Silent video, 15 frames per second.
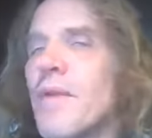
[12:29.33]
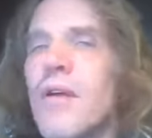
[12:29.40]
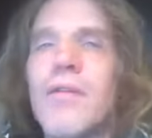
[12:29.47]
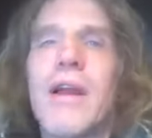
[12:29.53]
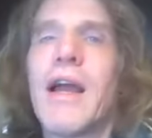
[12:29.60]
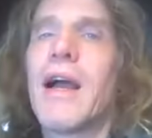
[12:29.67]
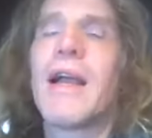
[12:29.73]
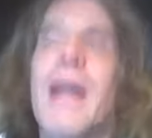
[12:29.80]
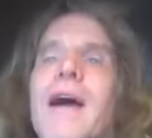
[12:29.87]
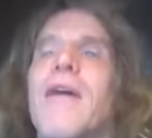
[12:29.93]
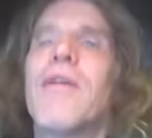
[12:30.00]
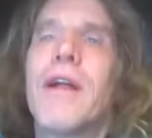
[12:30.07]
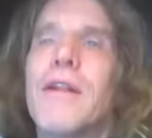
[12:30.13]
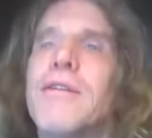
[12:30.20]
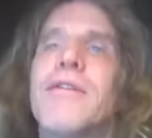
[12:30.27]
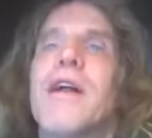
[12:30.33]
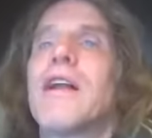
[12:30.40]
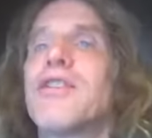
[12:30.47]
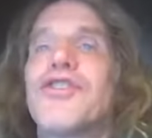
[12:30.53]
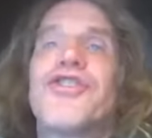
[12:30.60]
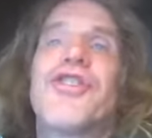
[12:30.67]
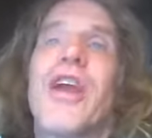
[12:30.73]
Okay, I get, all right, you're
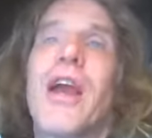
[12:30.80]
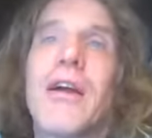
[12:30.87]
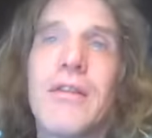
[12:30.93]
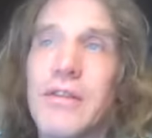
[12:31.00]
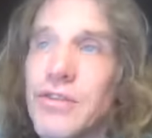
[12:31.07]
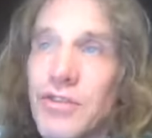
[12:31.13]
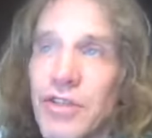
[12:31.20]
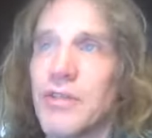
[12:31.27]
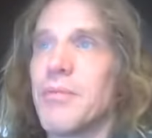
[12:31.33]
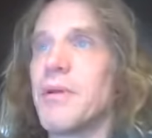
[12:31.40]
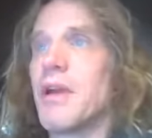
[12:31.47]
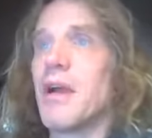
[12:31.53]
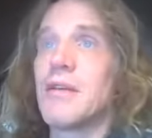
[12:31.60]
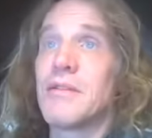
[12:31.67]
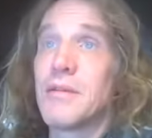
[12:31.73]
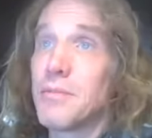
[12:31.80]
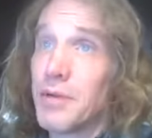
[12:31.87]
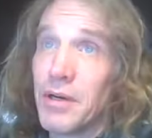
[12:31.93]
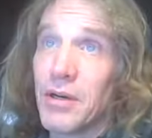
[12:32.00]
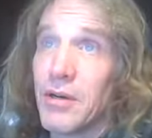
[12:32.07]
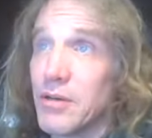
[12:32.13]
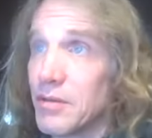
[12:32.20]
not challenging me, I
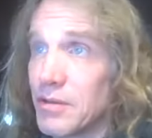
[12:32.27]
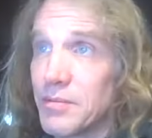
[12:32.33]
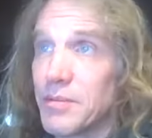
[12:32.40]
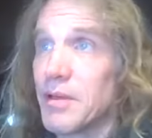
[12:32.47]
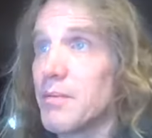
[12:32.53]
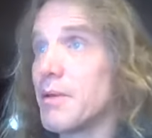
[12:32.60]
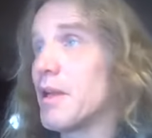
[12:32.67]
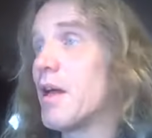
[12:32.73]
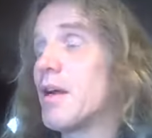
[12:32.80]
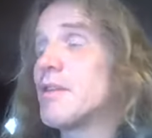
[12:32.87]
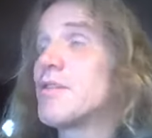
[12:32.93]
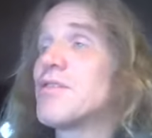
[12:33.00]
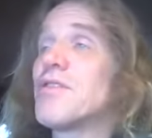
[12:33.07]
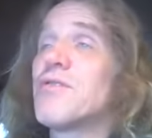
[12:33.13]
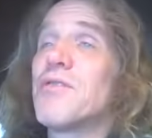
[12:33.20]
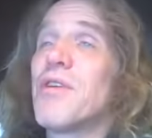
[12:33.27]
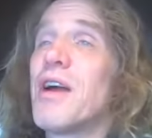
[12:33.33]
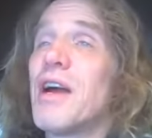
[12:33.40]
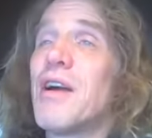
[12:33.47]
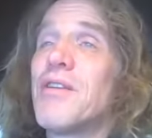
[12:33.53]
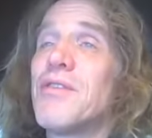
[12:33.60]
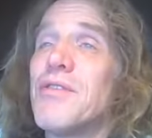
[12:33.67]
suppose, but I mean, I just don't know
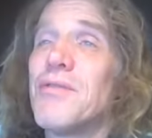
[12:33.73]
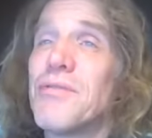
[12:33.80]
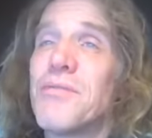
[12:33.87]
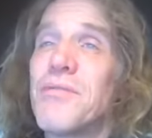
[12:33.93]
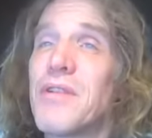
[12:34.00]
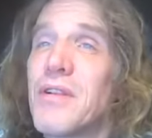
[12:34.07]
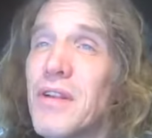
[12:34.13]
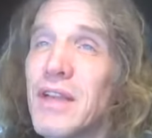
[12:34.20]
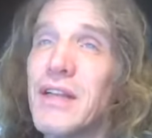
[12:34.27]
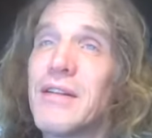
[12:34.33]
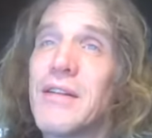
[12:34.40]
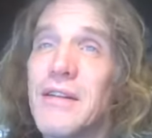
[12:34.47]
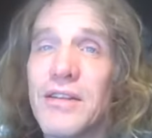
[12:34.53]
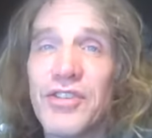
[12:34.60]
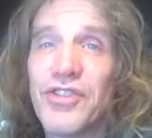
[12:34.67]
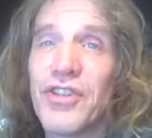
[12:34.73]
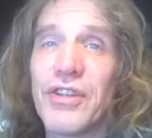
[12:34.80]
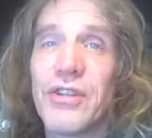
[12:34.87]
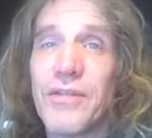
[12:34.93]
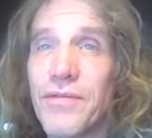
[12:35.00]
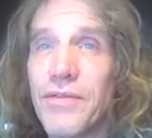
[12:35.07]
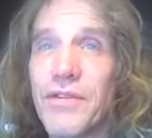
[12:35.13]
how you cling to this shit
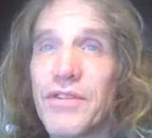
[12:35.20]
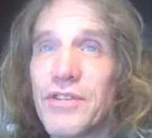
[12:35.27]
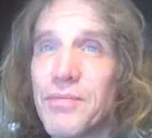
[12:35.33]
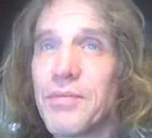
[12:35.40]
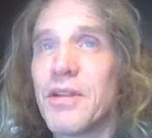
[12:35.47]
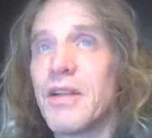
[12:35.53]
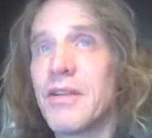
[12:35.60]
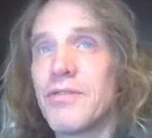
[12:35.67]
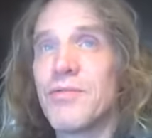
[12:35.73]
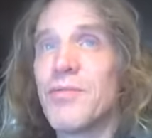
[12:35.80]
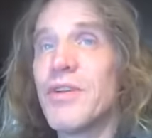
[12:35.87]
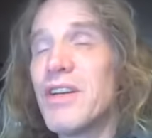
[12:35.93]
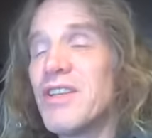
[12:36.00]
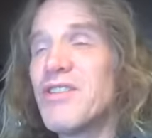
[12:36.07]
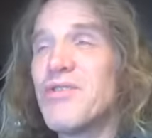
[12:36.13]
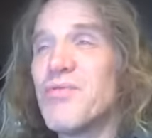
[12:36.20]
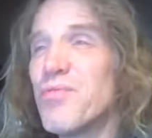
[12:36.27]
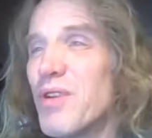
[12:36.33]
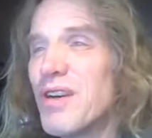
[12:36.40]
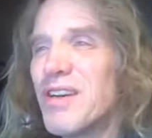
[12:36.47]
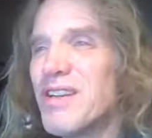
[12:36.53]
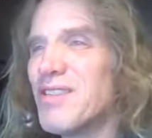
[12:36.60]
in the first place. Where did you
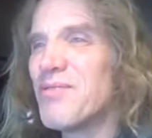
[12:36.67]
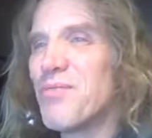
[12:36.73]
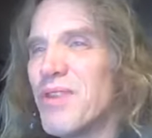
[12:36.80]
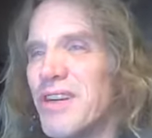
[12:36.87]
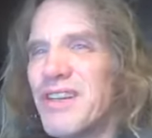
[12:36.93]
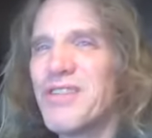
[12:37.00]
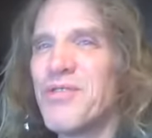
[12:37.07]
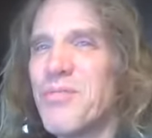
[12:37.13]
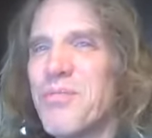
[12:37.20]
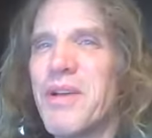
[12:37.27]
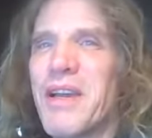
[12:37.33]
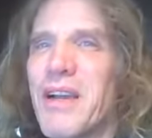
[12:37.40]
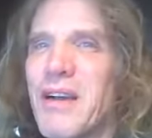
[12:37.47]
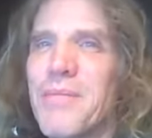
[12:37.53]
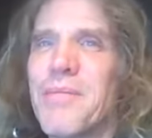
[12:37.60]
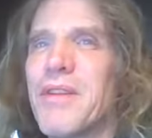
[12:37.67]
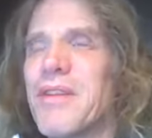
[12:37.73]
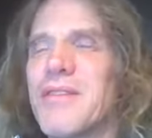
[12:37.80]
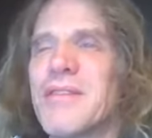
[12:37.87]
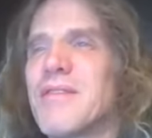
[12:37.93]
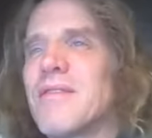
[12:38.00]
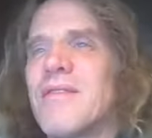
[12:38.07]
where did where did you pick up
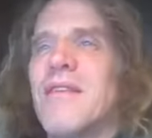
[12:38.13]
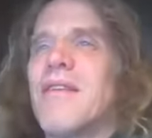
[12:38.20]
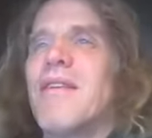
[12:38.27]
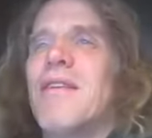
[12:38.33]
this